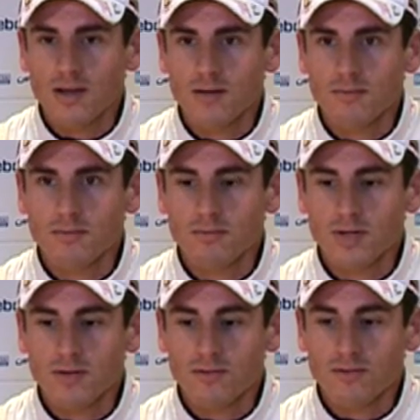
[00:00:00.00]

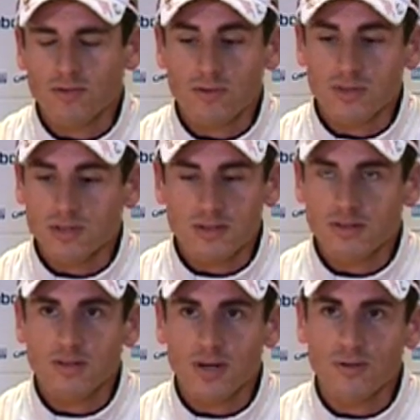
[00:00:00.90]
But of
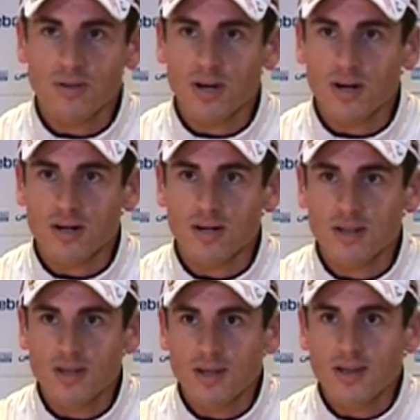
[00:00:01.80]
course, a good
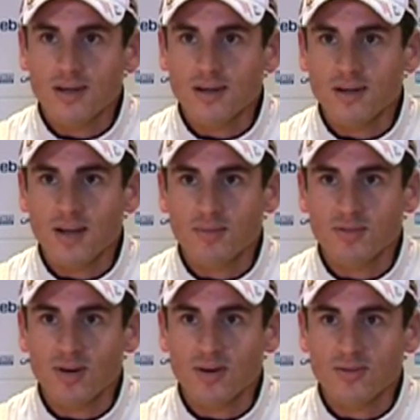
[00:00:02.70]
car
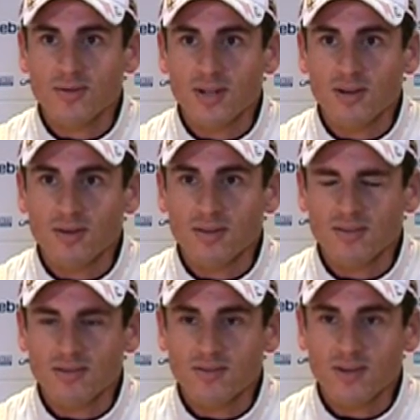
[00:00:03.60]
helps you out quite a
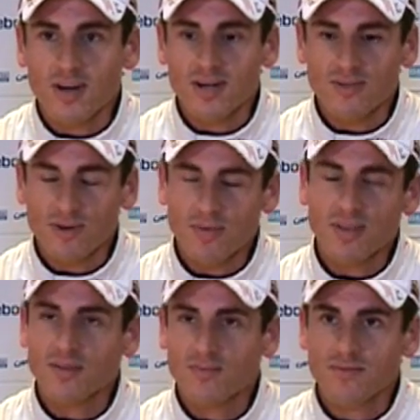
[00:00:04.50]
lot. If the car is
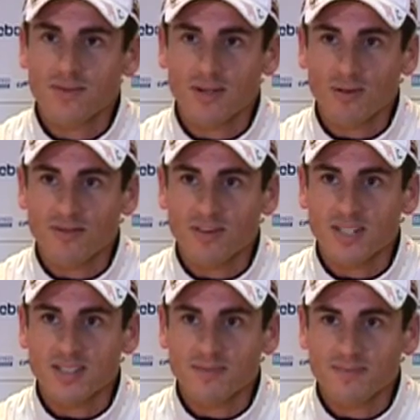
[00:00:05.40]
grippy, then you are
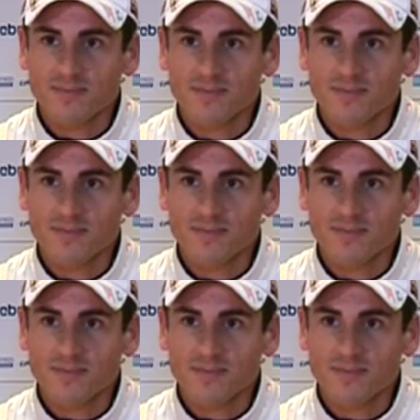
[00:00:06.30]
fast.